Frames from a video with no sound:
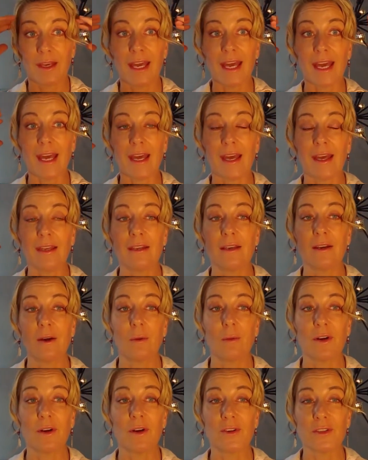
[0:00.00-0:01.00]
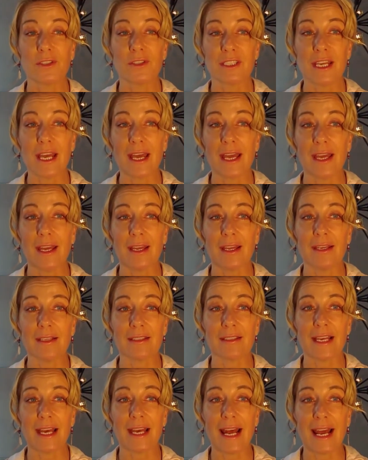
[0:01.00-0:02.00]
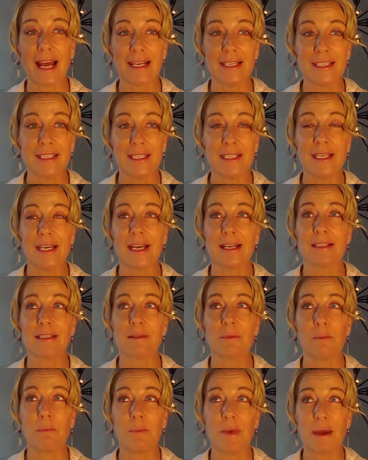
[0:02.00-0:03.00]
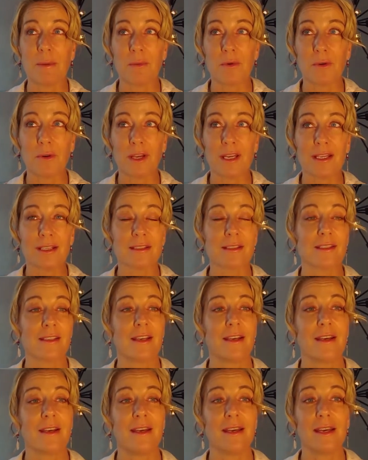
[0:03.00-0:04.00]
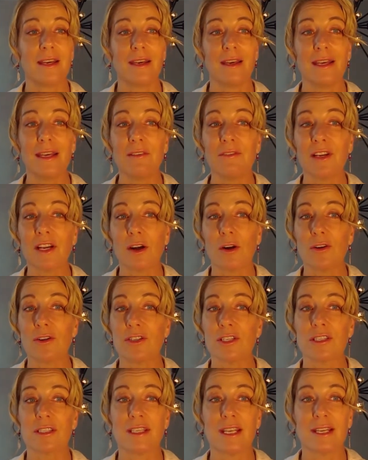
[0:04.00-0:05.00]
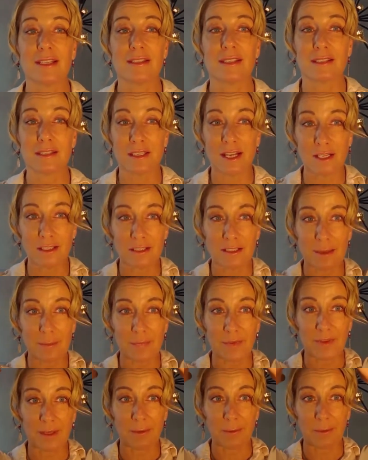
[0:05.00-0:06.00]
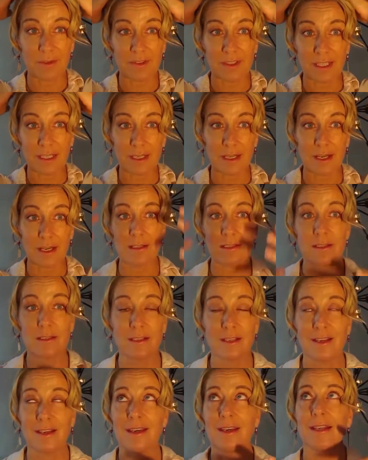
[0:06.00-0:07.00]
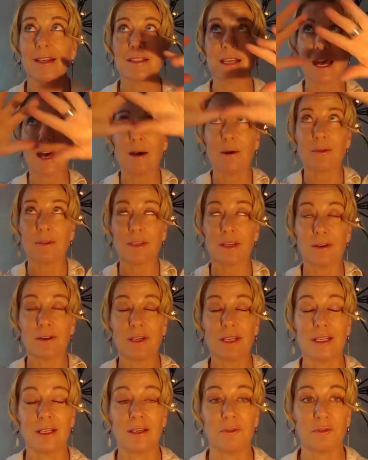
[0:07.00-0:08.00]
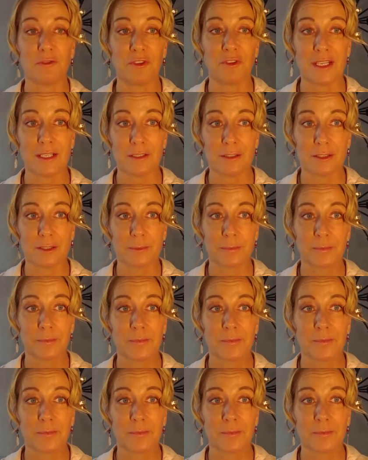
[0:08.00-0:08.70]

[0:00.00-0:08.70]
And what they're saying is that ideas, memories, even consciousness is not something within us. It's out there in a field.